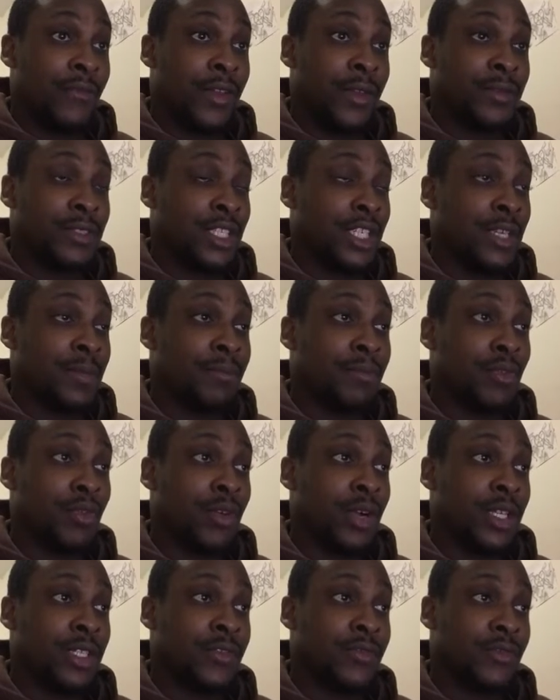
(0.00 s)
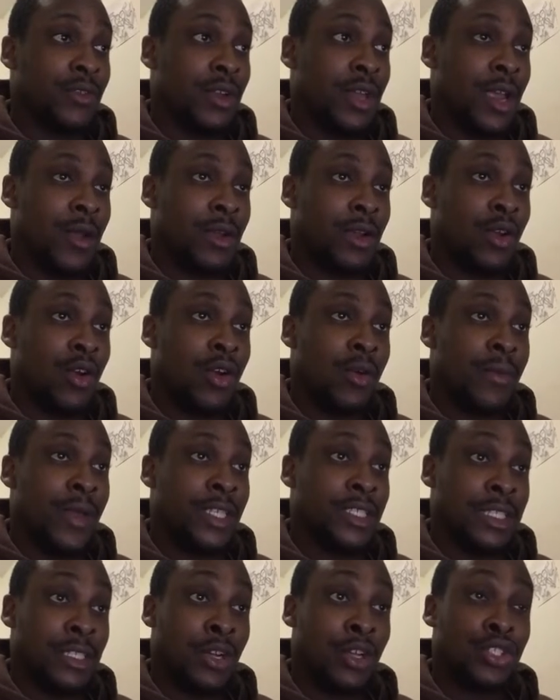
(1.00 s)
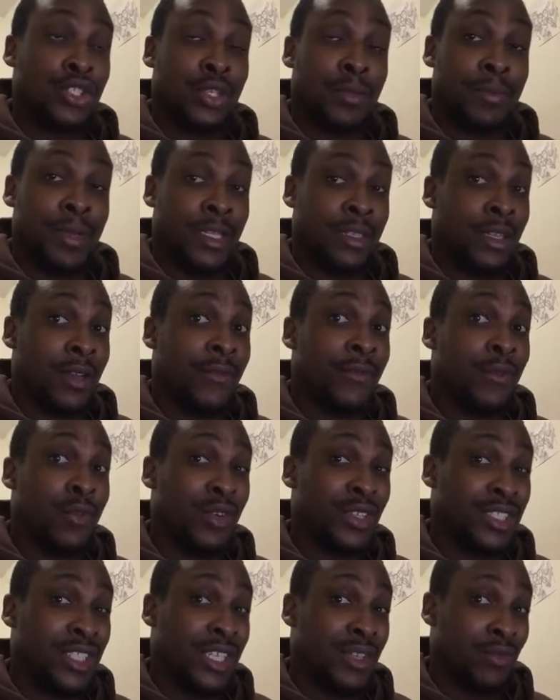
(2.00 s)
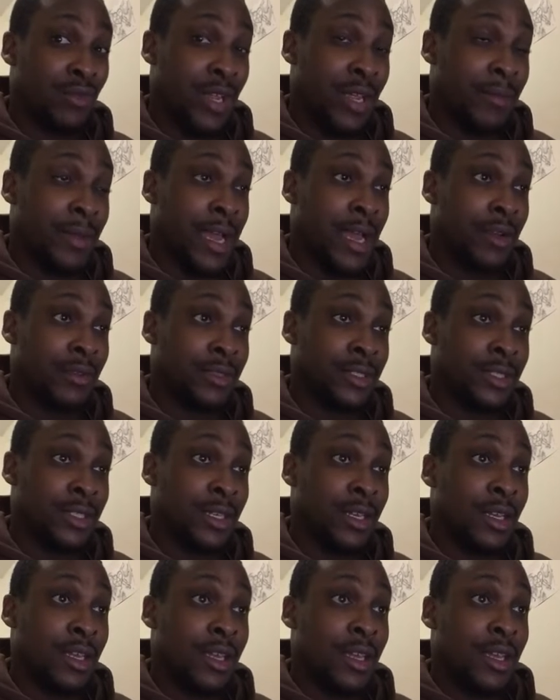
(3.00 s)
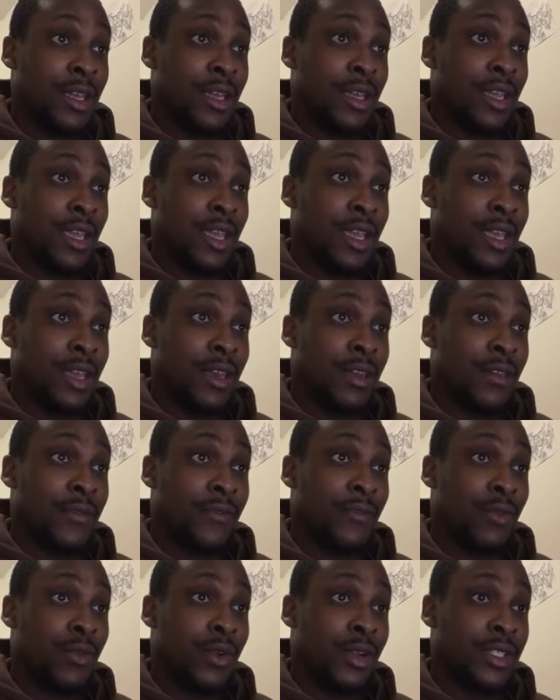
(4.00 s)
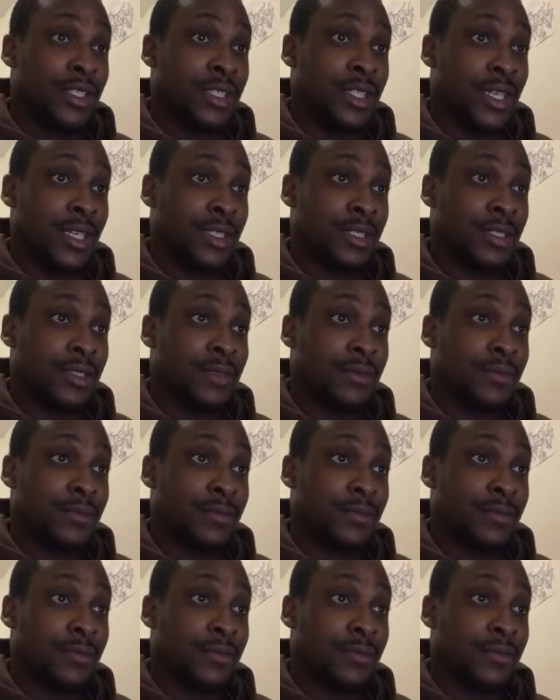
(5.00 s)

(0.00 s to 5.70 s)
15 points for Herri Gomez and also picked up 14 rebounds. and 4 assists.